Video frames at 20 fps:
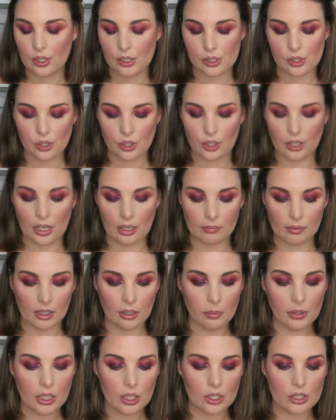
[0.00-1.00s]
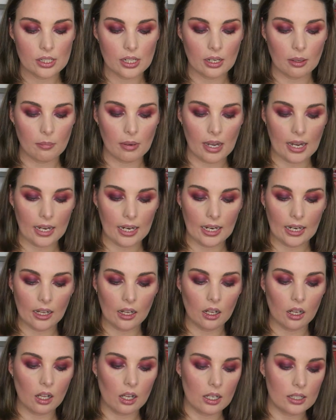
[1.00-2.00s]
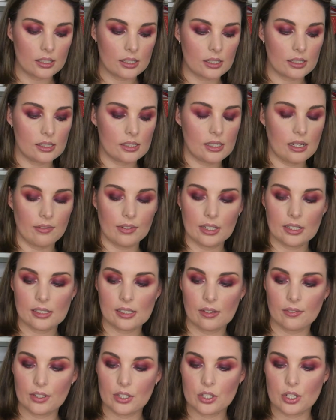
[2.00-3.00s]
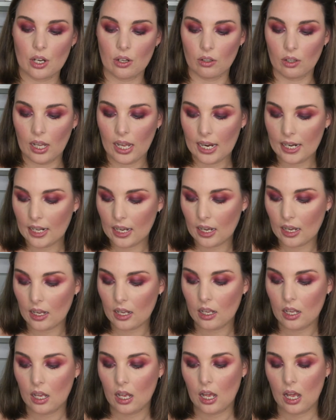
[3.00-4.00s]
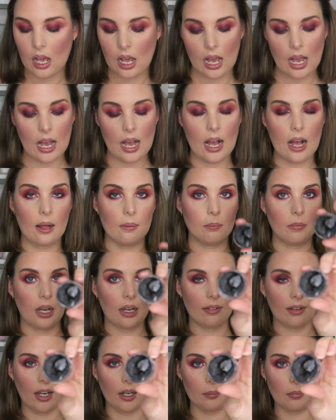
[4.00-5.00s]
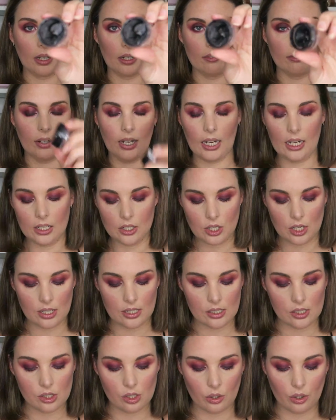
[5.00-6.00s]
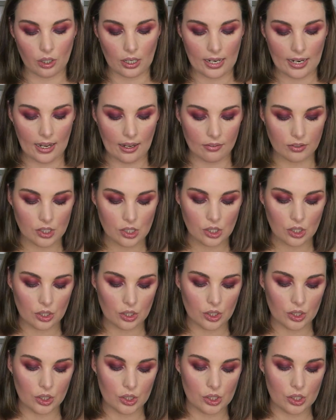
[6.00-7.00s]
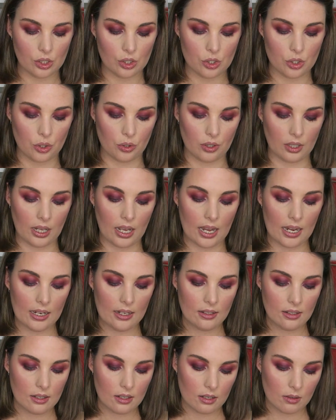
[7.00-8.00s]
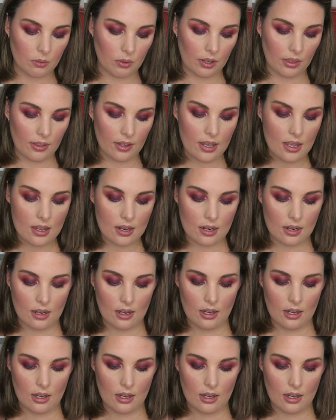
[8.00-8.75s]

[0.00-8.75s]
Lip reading: So I'm going to be using my Inglot 77 gel liner. I've had mine for ages, so I have to use Duraline with it.